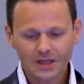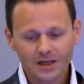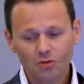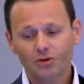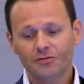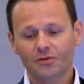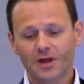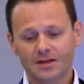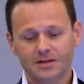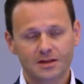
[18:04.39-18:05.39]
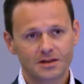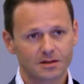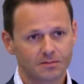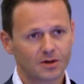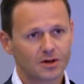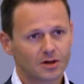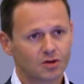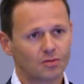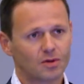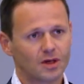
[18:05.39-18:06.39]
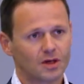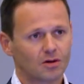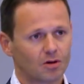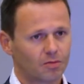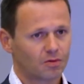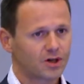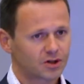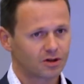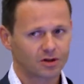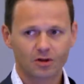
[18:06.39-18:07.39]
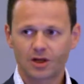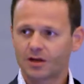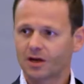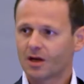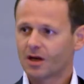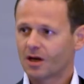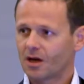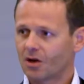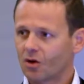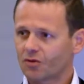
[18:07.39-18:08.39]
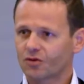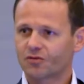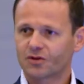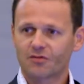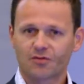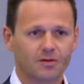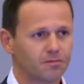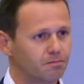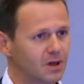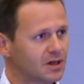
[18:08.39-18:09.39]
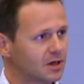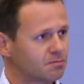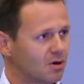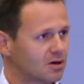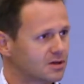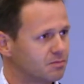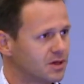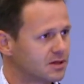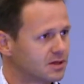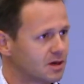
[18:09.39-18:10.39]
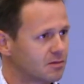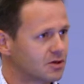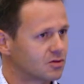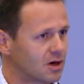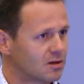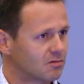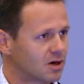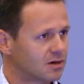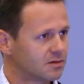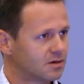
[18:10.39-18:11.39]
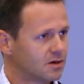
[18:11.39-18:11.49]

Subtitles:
In order for that system to be operational, you need a lot of different building blocks and pieces coming together, right?